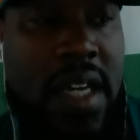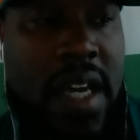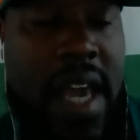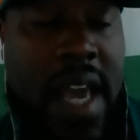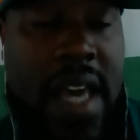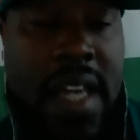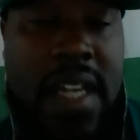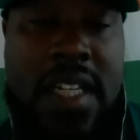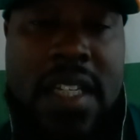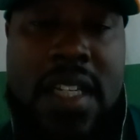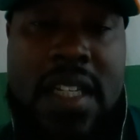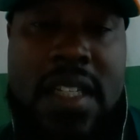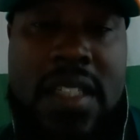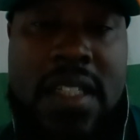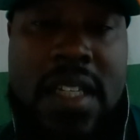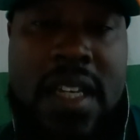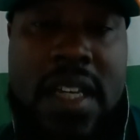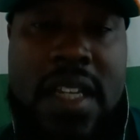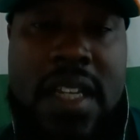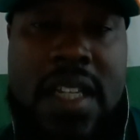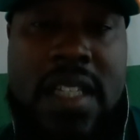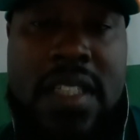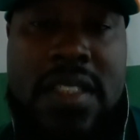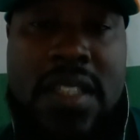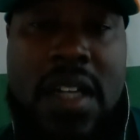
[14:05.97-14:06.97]
And
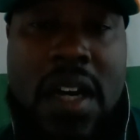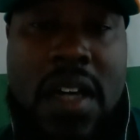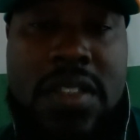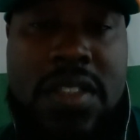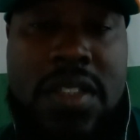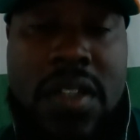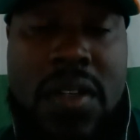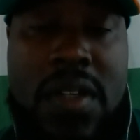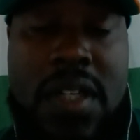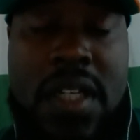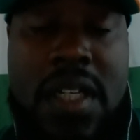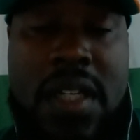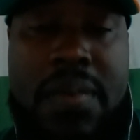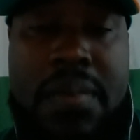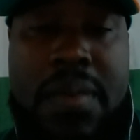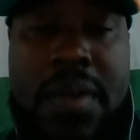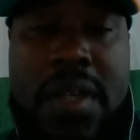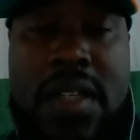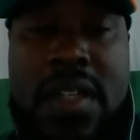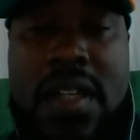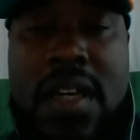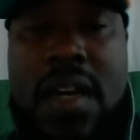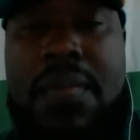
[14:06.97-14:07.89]
it also could have been,